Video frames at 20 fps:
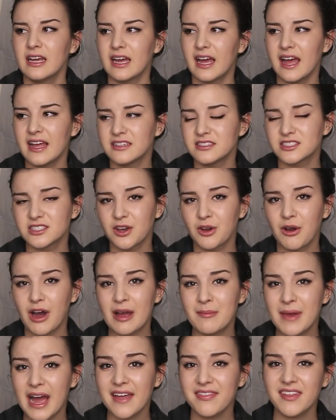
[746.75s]
And so
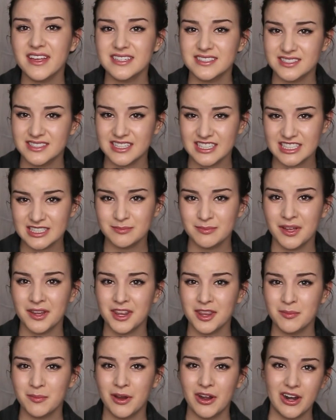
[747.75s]
I'm at that
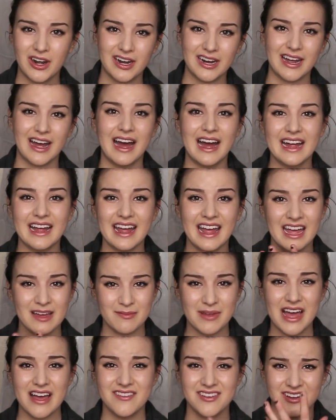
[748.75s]
6-month mark. I
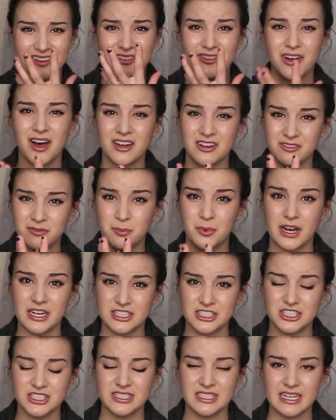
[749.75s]
am having a lot of
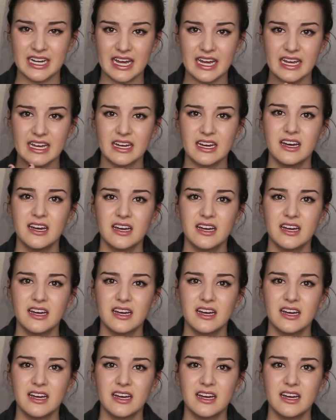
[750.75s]
pressure today.